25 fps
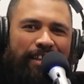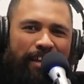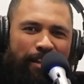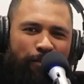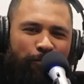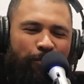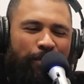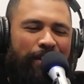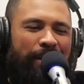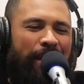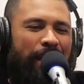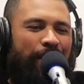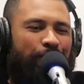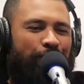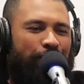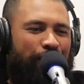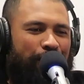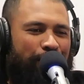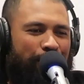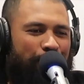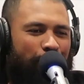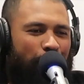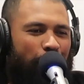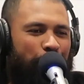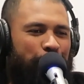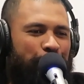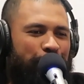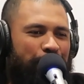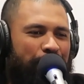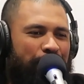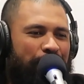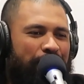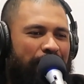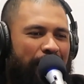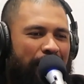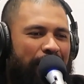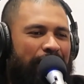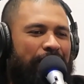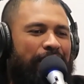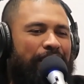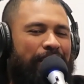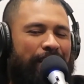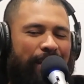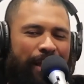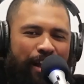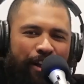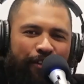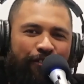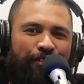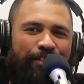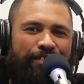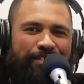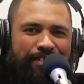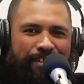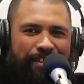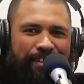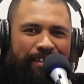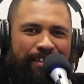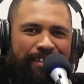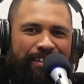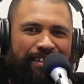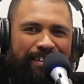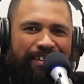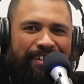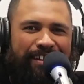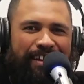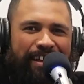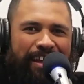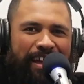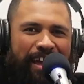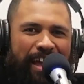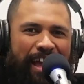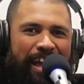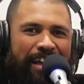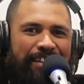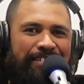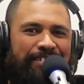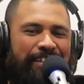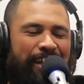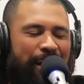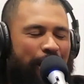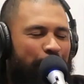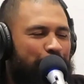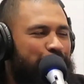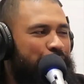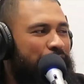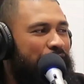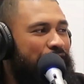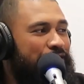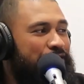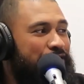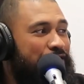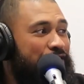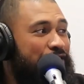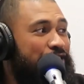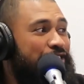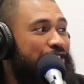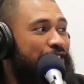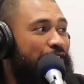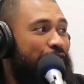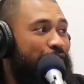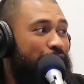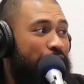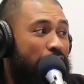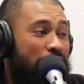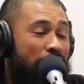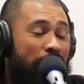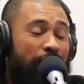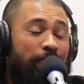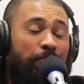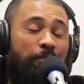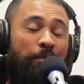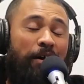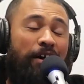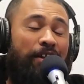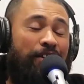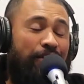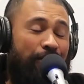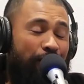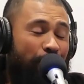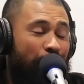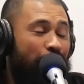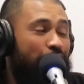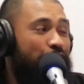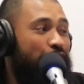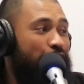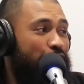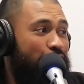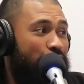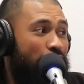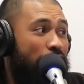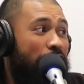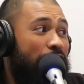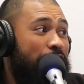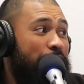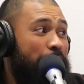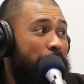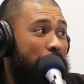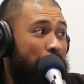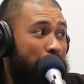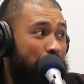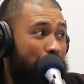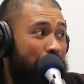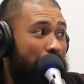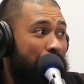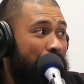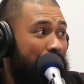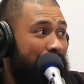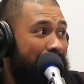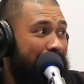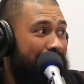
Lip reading: that we have adopted and inherited has helped us to survive but not thrive, my bro.